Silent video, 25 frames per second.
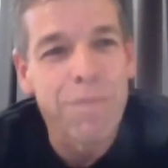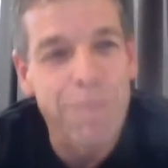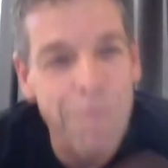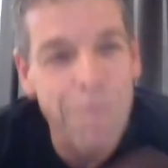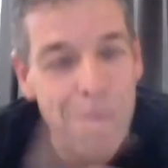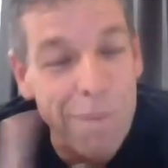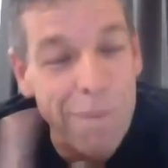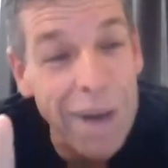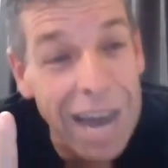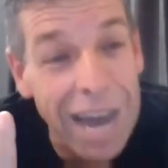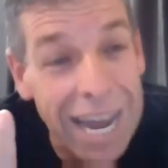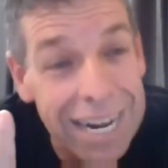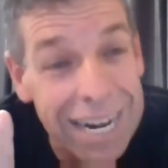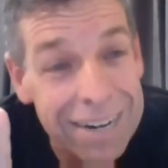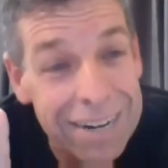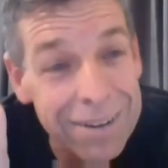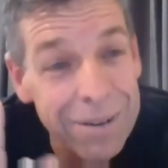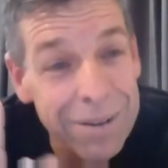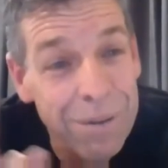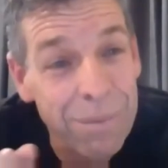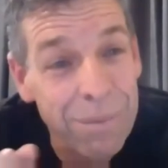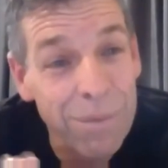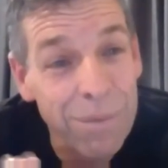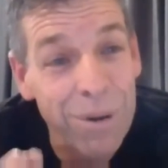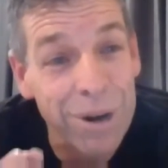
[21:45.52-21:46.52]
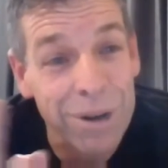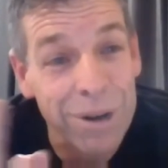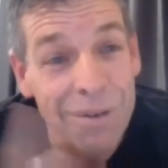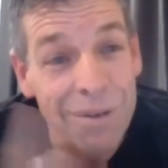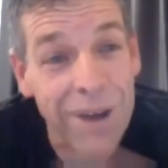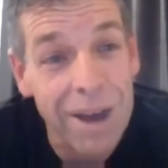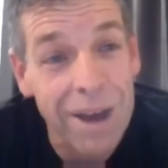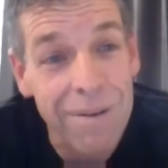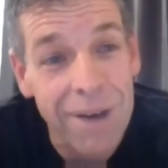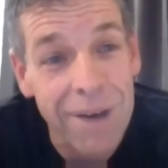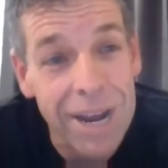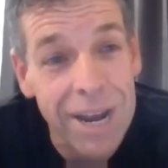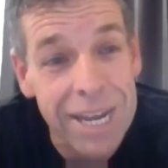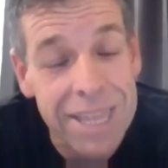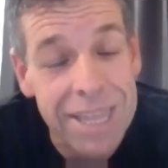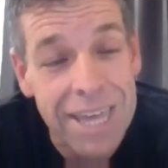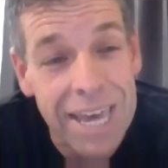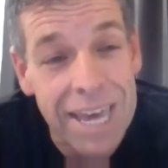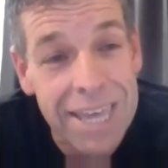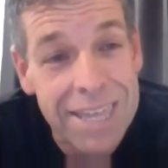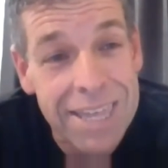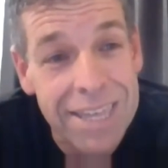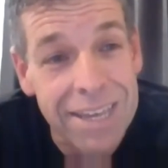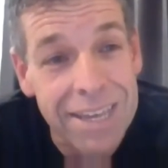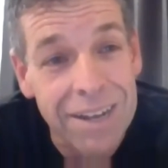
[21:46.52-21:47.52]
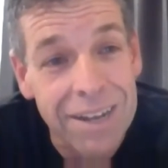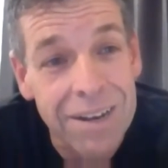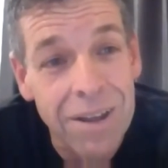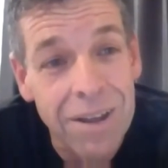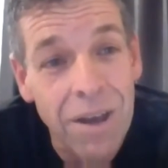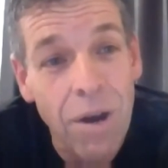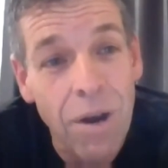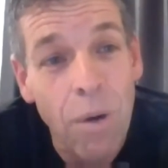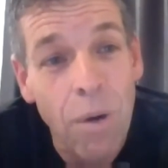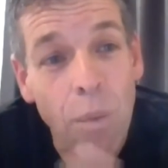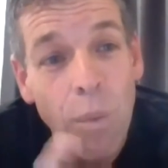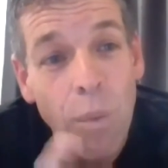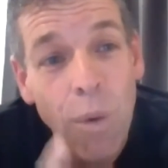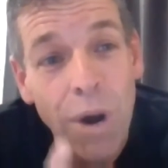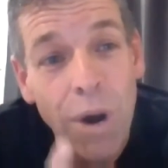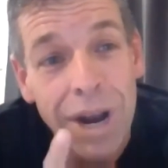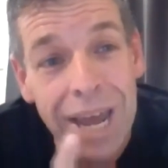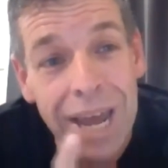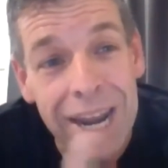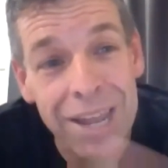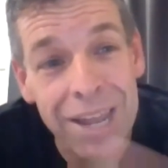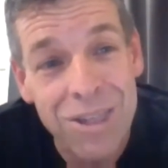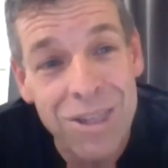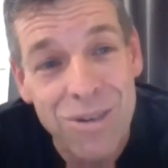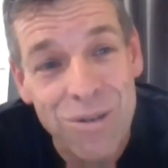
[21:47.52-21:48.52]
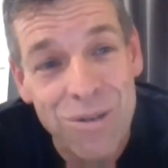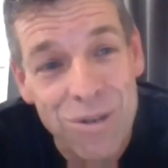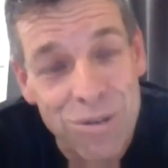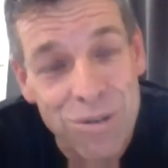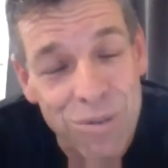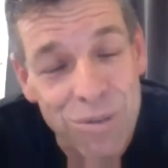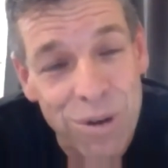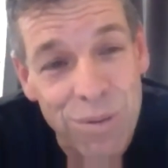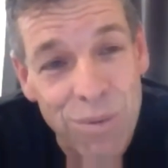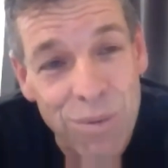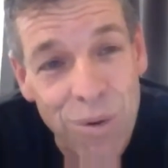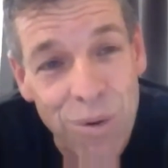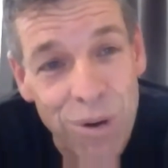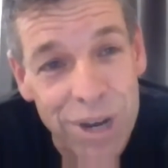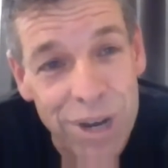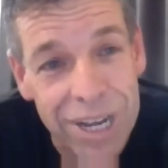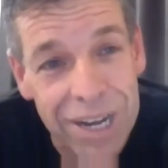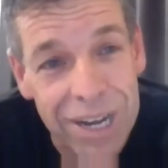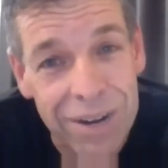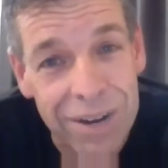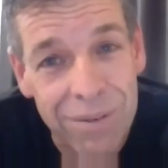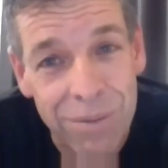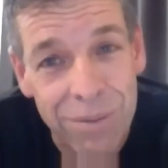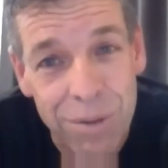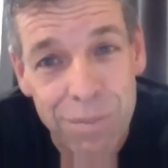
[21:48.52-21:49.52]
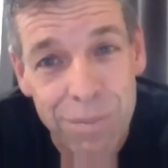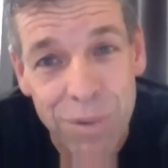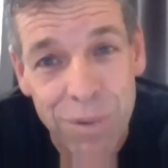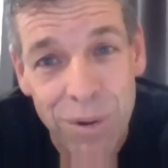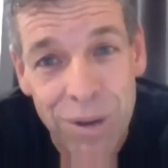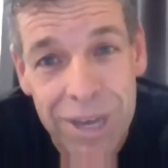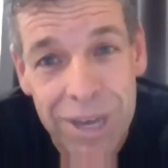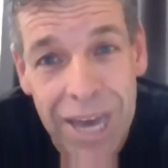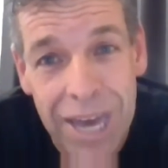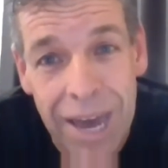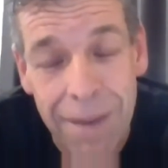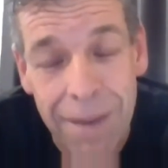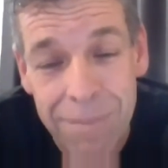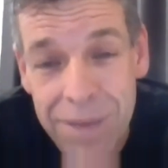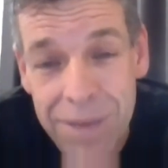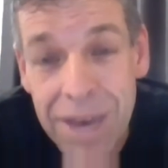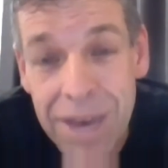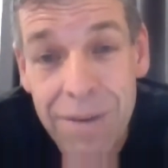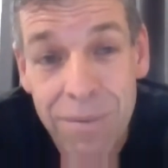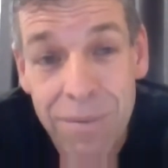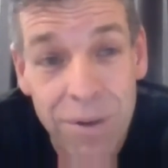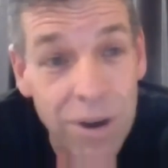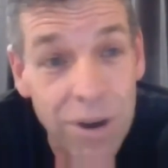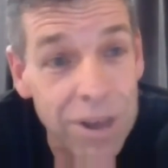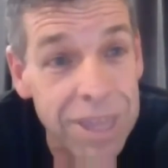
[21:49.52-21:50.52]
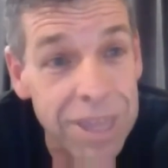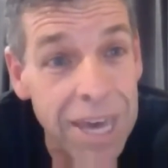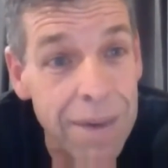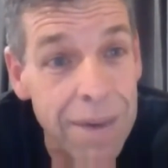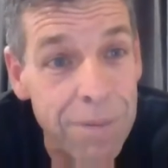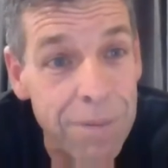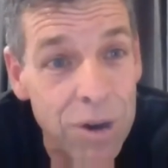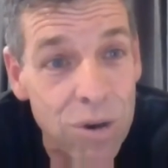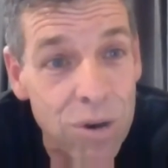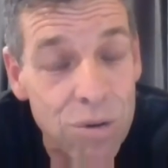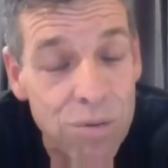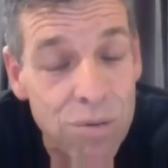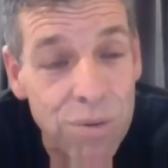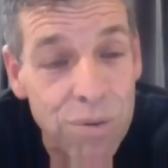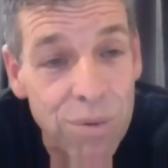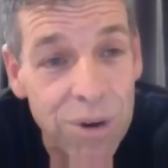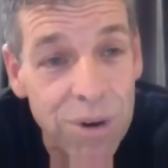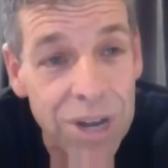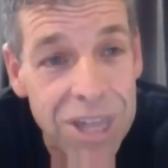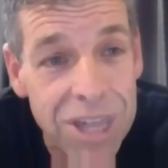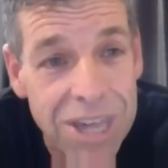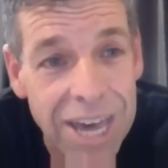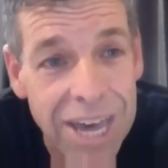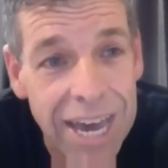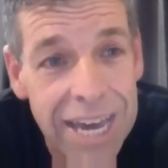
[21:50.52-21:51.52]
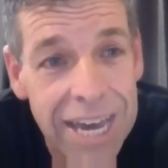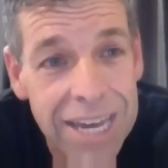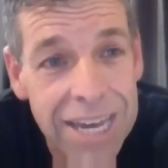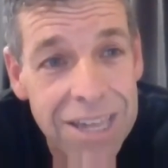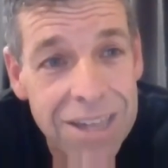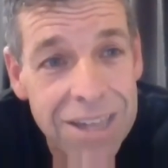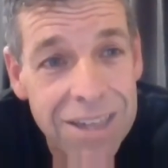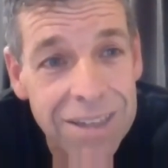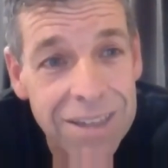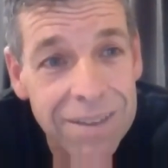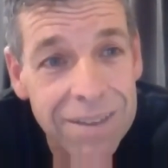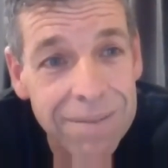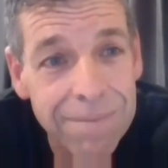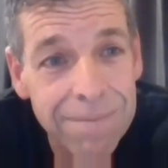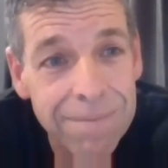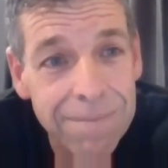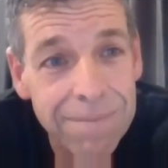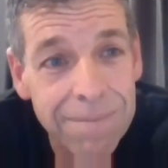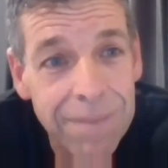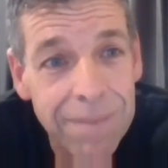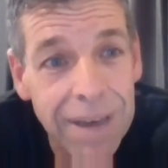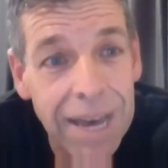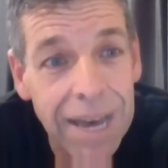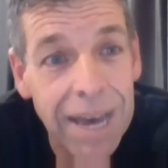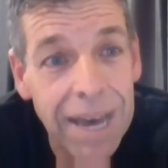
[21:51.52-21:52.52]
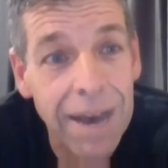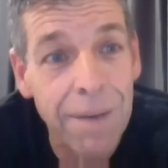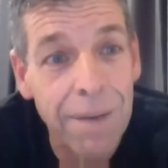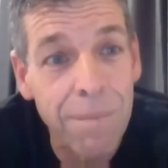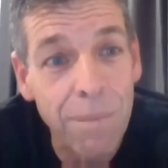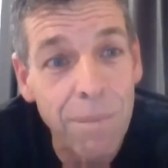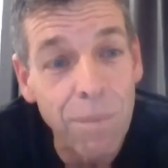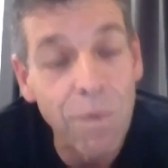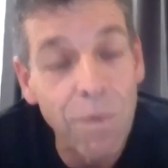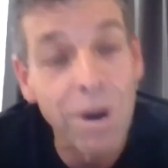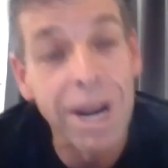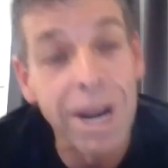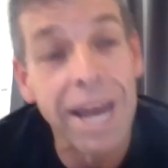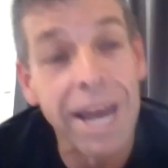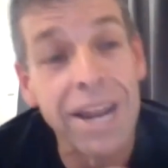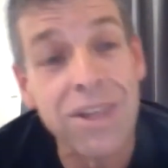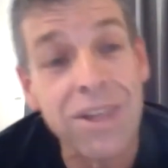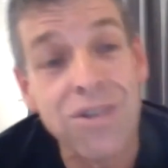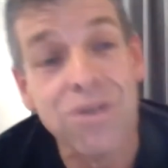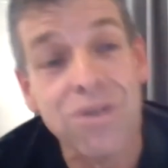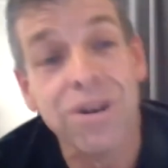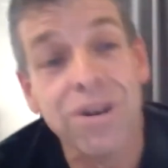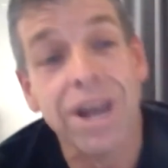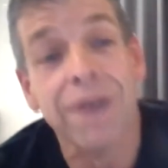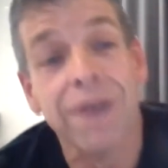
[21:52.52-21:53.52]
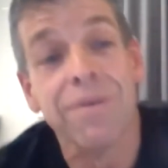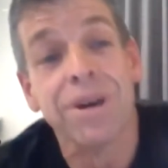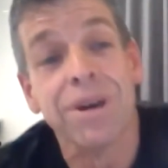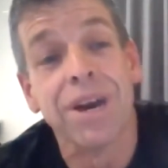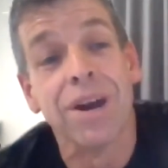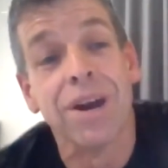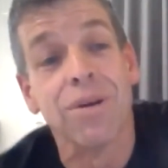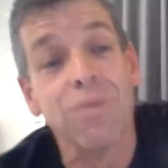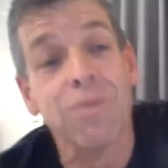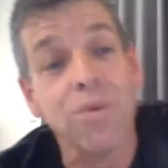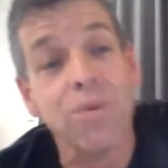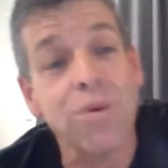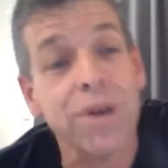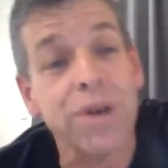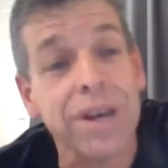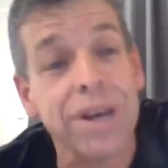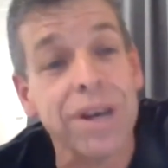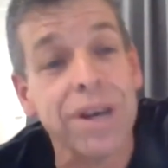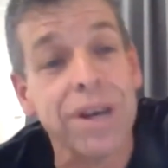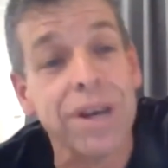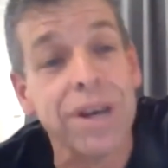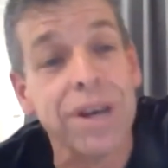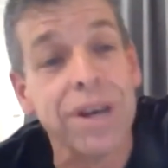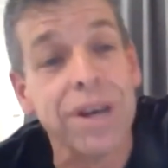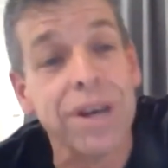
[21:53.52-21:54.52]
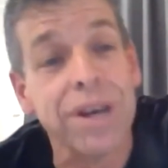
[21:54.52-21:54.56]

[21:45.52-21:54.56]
But what a great way to test it. What attitude do we walk in with boot camp? Yeah, we're there because we want to change. What attitude are we going to walk in?